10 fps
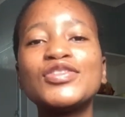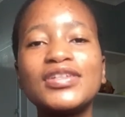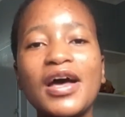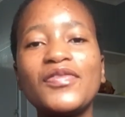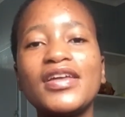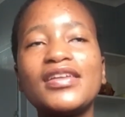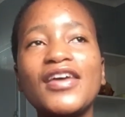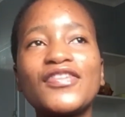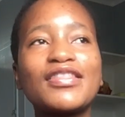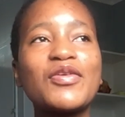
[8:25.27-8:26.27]
So now
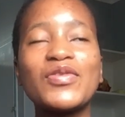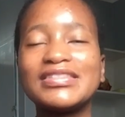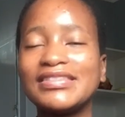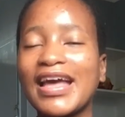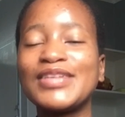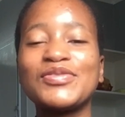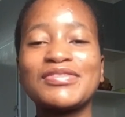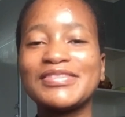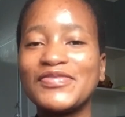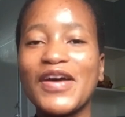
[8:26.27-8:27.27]
that everything was nice,
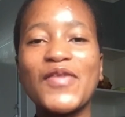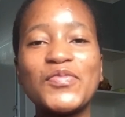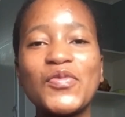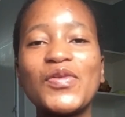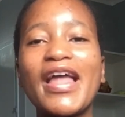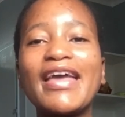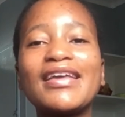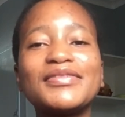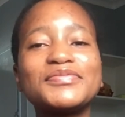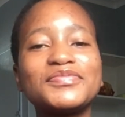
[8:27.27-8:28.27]
it was a vibe,
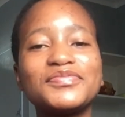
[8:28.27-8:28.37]
like